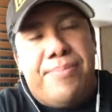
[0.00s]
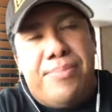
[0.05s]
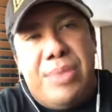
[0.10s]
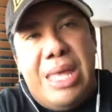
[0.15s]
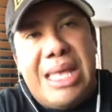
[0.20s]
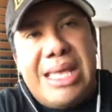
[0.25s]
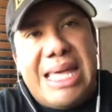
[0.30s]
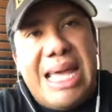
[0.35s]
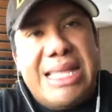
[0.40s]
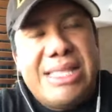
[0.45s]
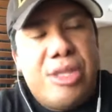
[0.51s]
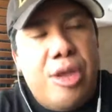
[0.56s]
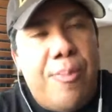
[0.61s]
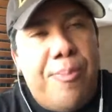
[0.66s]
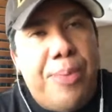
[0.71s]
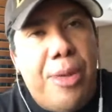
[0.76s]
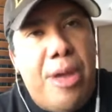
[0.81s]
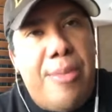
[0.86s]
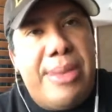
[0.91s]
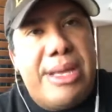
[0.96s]
they get their
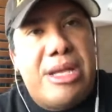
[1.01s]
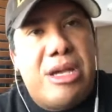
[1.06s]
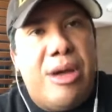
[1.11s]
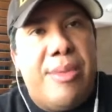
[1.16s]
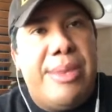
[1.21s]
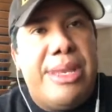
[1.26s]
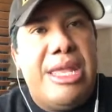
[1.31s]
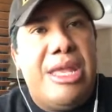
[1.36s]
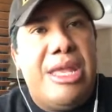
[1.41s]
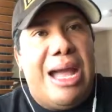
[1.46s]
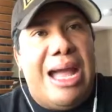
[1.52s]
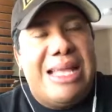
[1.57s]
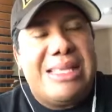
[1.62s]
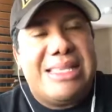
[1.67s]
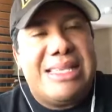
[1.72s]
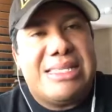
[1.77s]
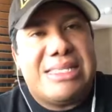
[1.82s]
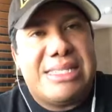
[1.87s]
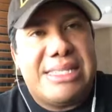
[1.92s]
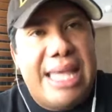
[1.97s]
permit coming at
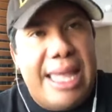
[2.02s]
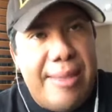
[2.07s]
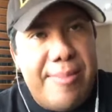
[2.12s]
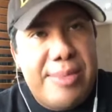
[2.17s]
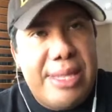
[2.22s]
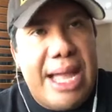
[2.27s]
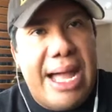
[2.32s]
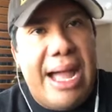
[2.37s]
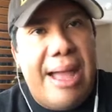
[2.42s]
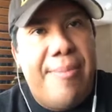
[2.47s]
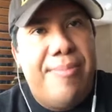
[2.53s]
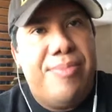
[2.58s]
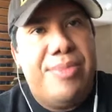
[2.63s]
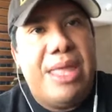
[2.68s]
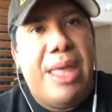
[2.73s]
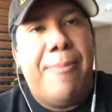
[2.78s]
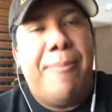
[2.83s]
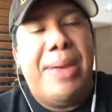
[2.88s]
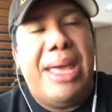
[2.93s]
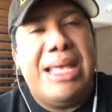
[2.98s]
the same time
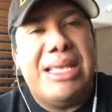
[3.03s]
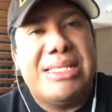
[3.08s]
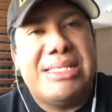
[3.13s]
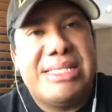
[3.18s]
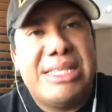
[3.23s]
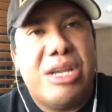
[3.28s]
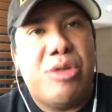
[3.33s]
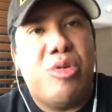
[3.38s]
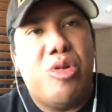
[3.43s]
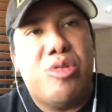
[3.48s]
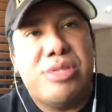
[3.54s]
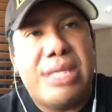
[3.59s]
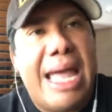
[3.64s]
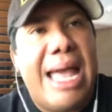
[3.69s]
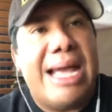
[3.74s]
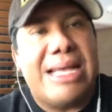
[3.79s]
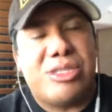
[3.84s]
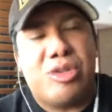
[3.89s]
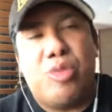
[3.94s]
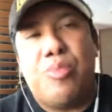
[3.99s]
they pay zero
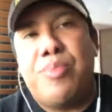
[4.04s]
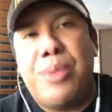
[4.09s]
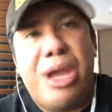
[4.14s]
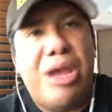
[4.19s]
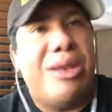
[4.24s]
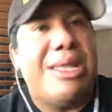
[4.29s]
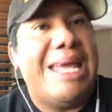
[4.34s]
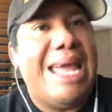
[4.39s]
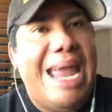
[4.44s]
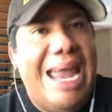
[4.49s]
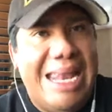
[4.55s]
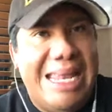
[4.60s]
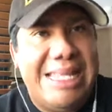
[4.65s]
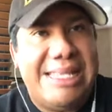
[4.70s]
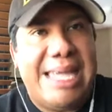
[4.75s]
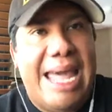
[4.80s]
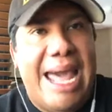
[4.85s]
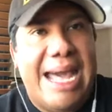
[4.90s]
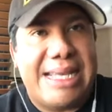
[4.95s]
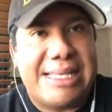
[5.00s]
tax or barely any
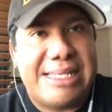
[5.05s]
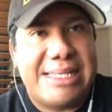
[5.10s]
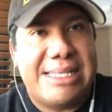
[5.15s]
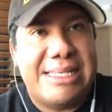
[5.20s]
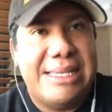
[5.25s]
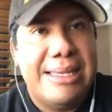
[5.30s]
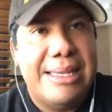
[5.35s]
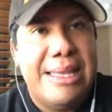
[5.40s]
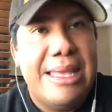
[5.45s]
tax.